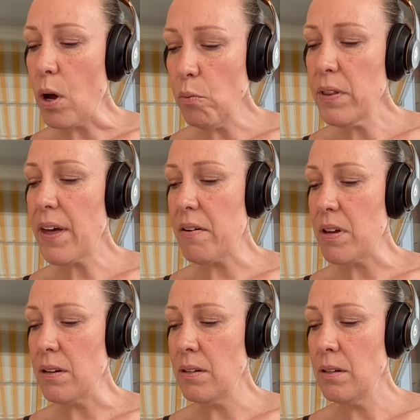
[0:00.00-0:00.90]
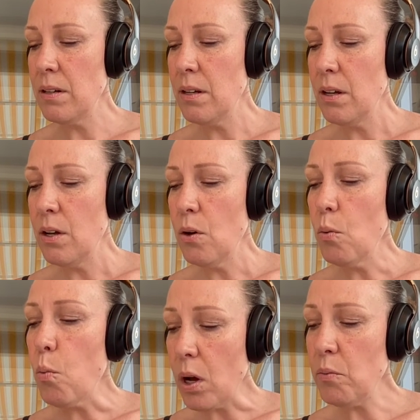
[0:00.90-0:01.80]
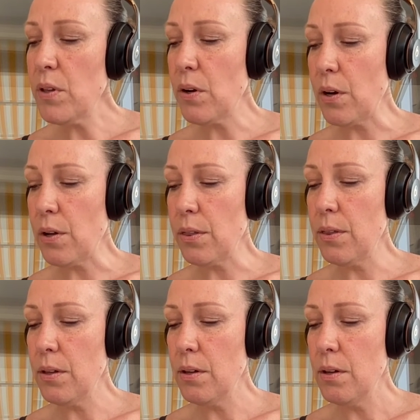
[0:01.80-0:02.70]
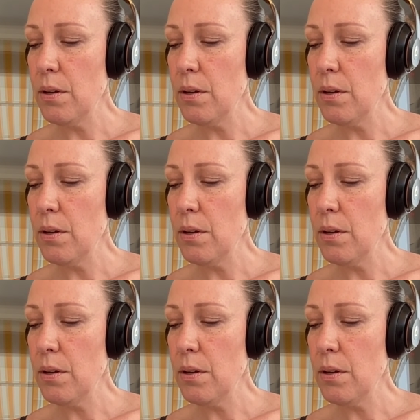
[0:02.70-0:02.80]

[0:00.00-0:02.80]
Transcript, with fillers: one with heaven, one with earth,